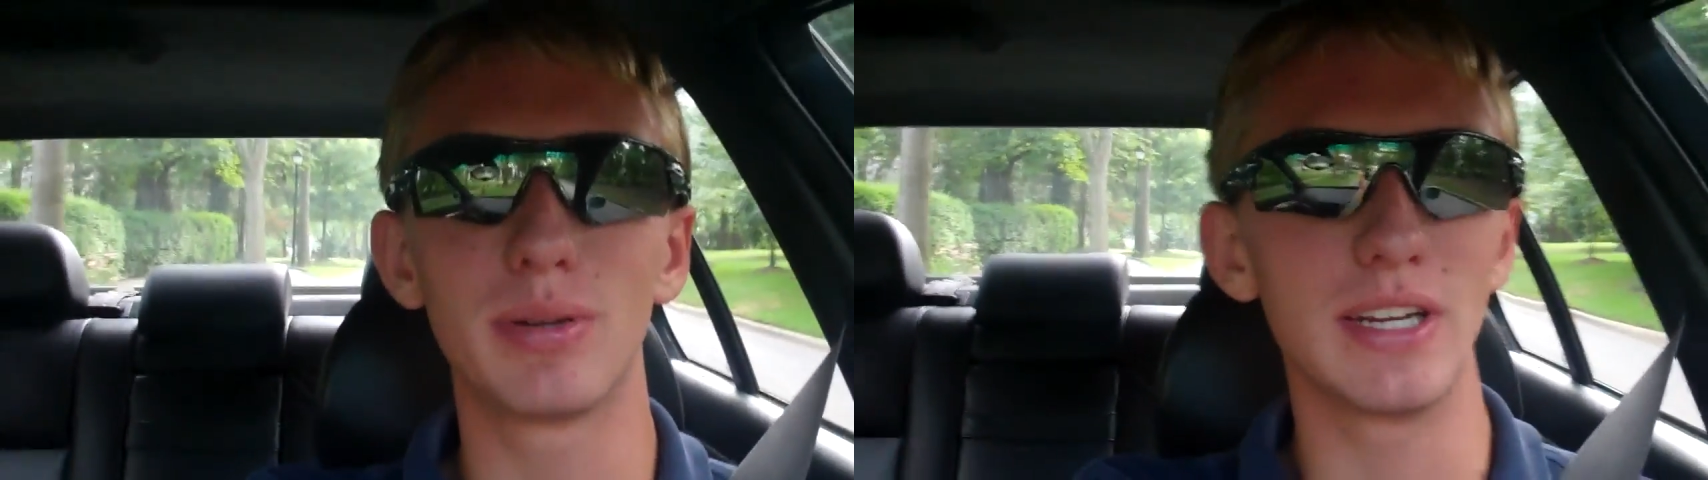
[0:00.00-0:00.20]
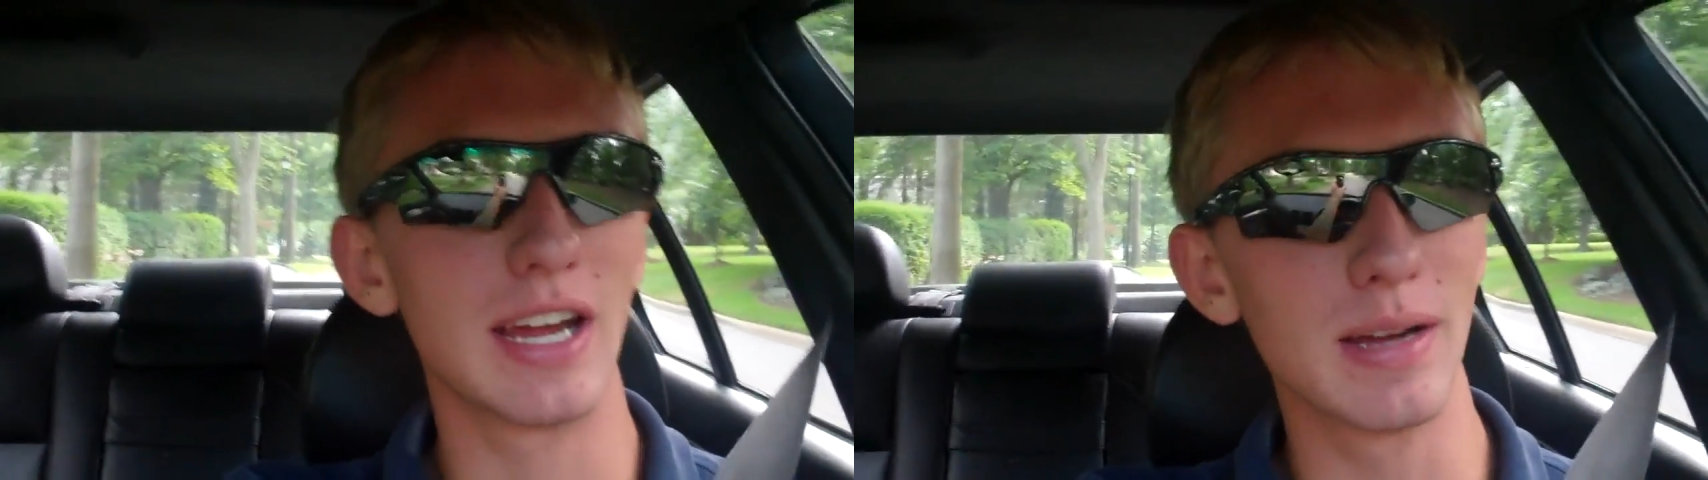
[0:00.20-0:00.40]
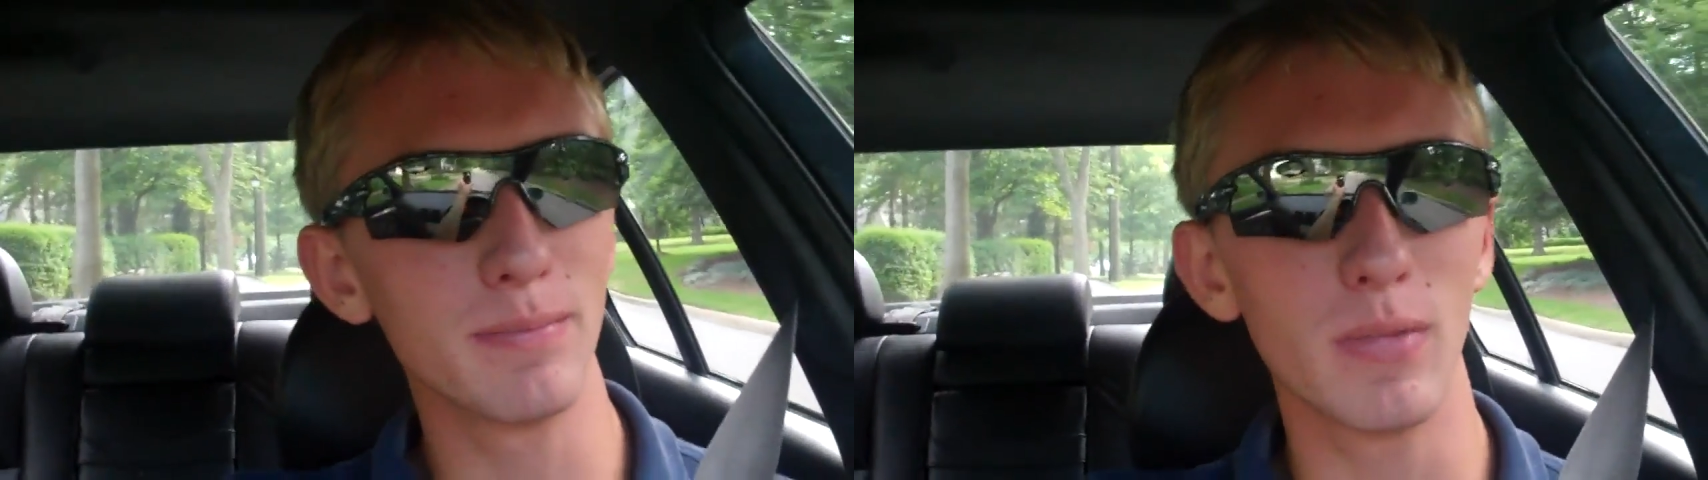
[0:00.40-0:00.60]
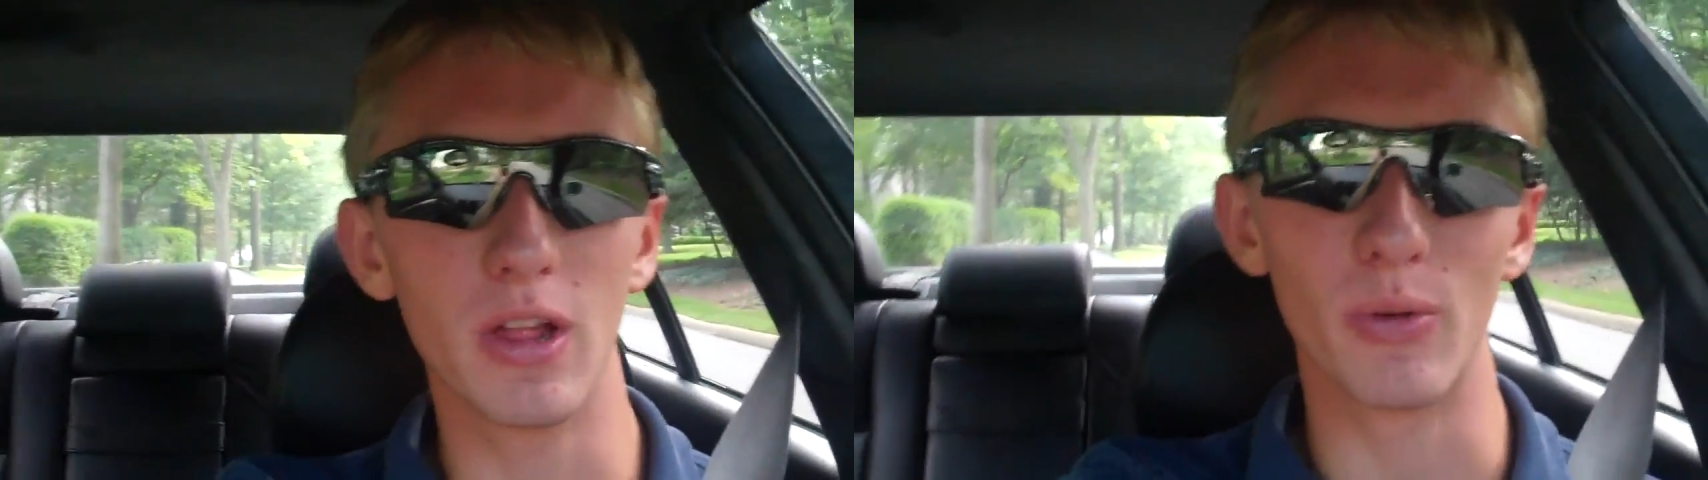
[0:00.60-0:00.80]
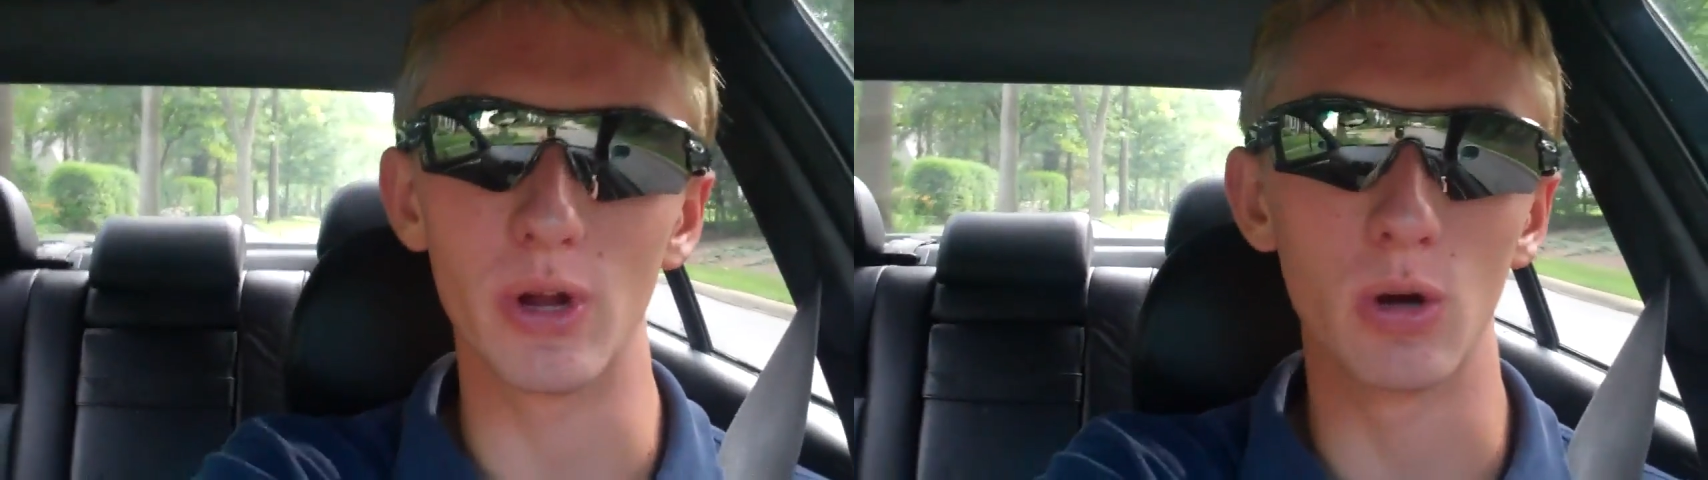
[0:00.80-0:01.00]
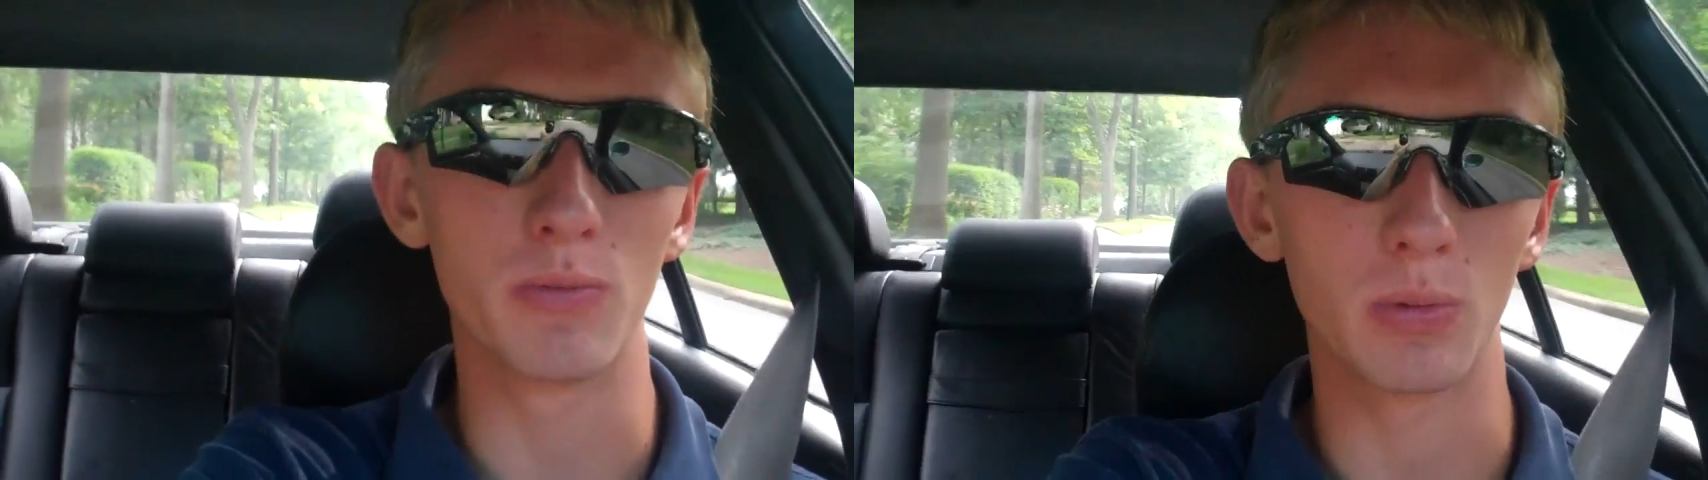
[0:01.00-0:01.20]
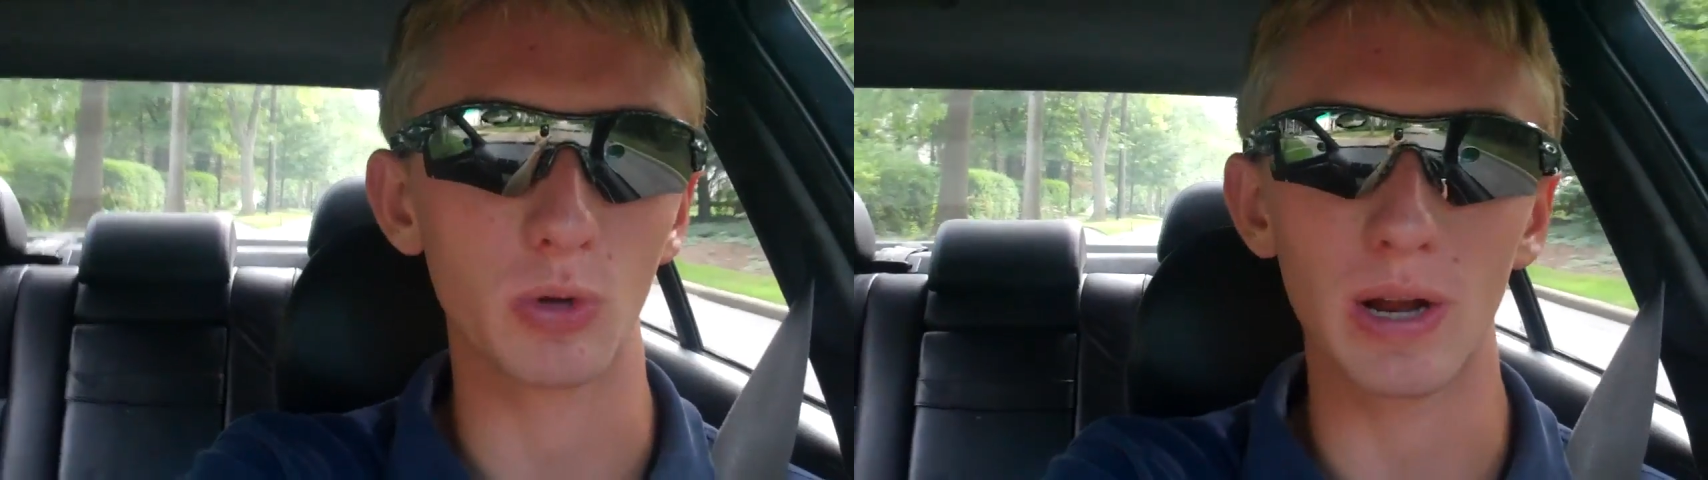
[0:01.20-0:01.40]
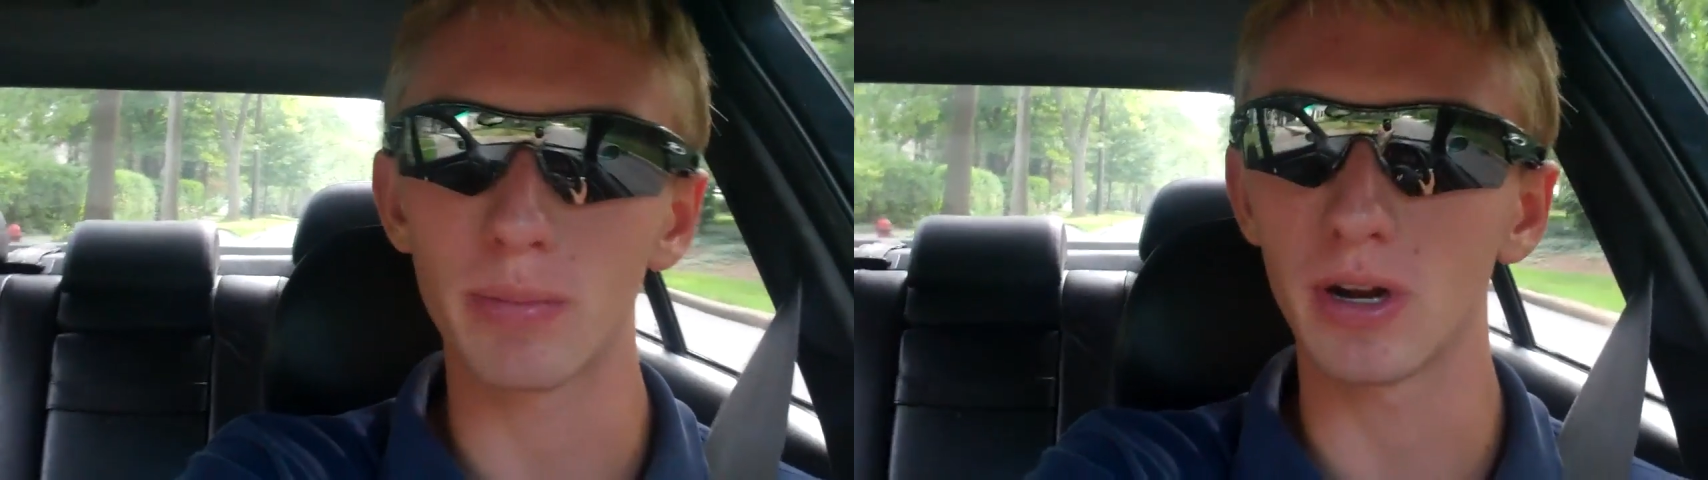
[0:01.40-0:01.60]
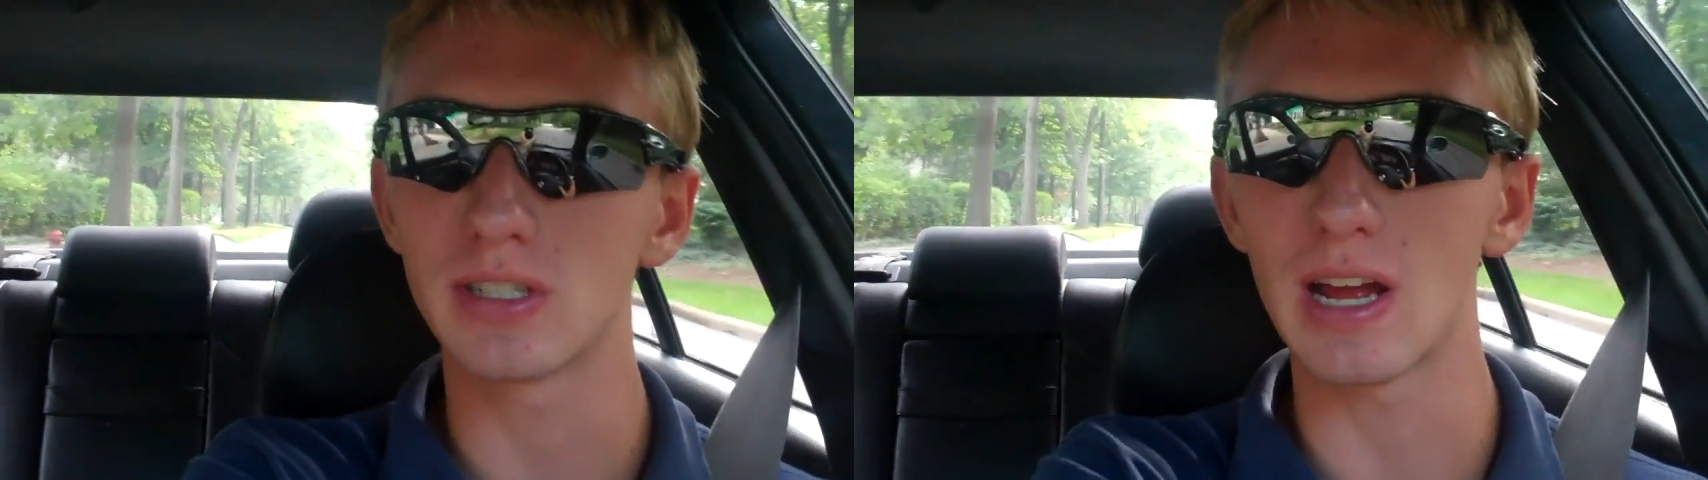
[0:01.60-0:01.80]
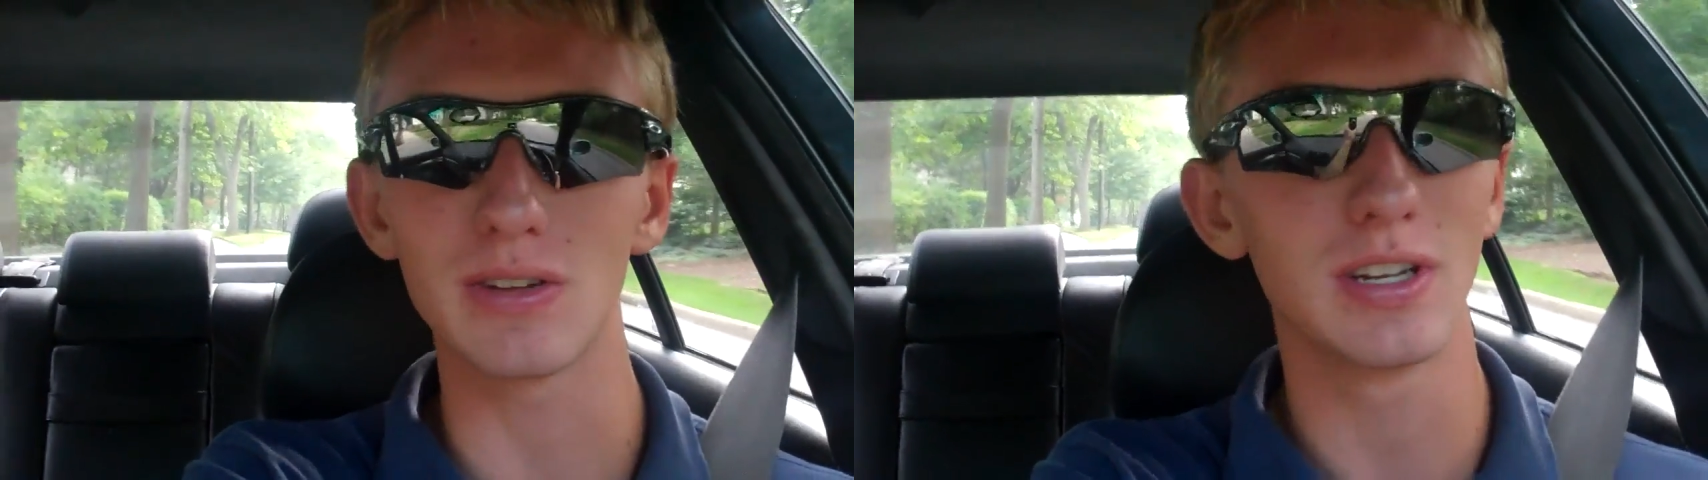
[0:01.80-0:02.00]
p m on the way home from grandparents'
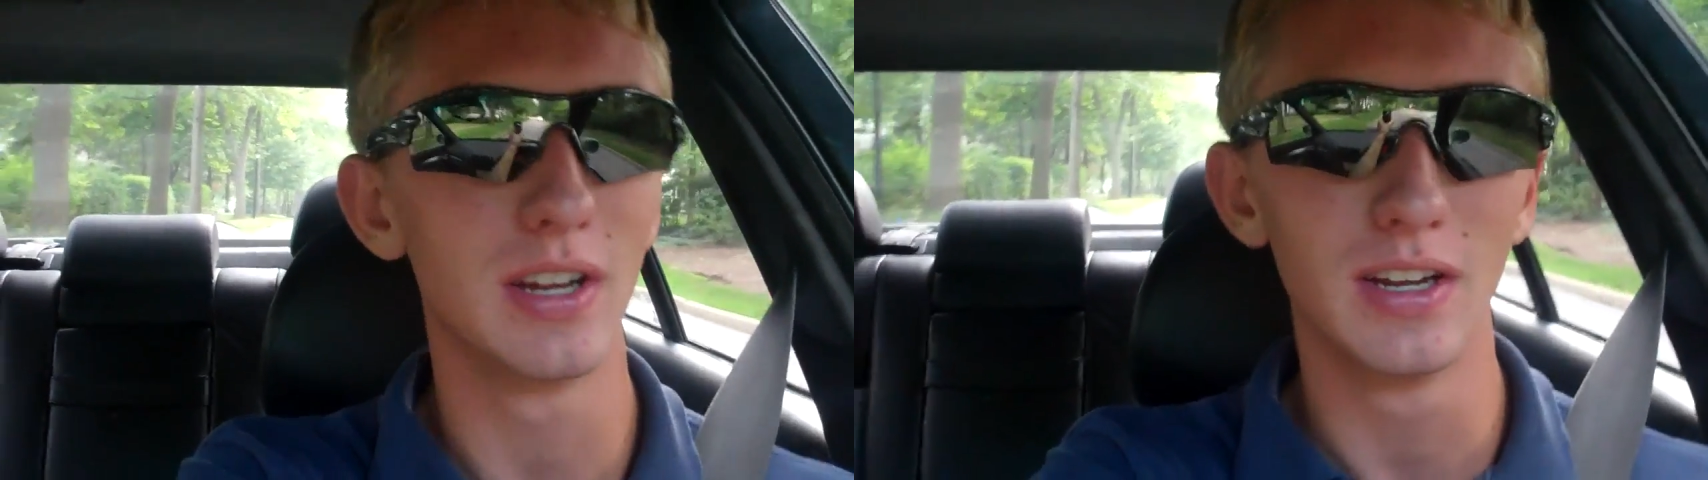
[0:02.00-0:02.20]
house.